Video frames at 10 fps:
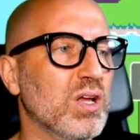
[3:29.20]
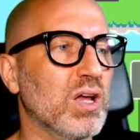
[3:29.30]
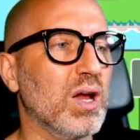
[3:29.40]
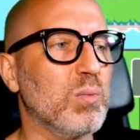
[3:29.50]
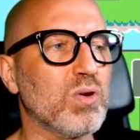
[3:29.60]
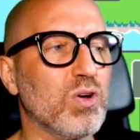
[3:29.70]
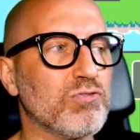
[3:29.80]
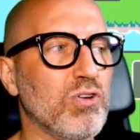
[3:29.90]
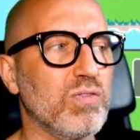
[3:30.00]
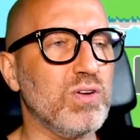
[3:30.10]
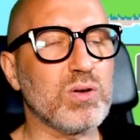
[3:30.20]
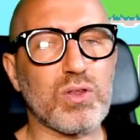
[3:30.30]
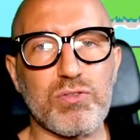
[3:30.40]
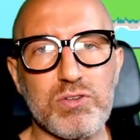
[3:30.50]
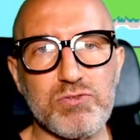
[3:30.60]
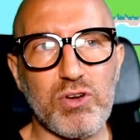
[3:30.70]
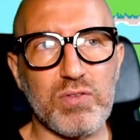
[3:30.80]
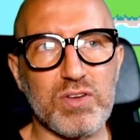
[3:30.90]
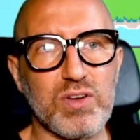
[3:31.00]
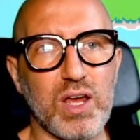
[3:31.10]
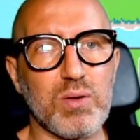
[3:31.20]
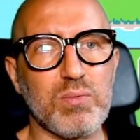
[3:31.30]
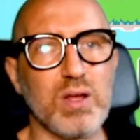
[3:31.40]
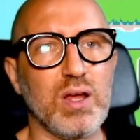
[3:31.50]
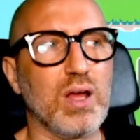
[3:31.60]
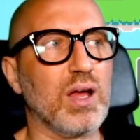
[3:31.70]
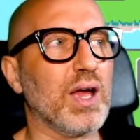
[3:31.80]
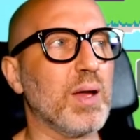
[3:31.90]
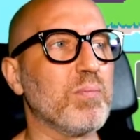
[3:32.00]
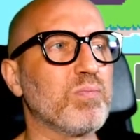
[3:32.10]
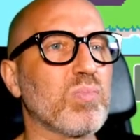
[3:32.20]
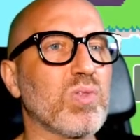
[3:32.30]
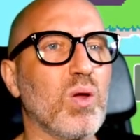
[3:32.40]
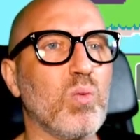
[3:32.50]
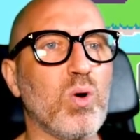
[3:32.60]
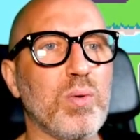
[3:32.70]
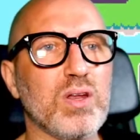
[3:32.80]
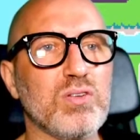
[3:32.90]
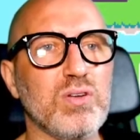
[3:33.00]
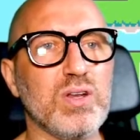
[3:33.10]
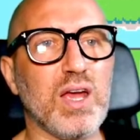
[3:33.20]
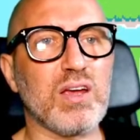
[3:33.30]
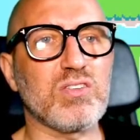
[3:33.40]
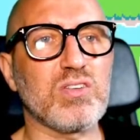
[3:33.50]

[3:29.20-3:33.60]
We've got a trophy, we've got 3 trophies now. What we can do next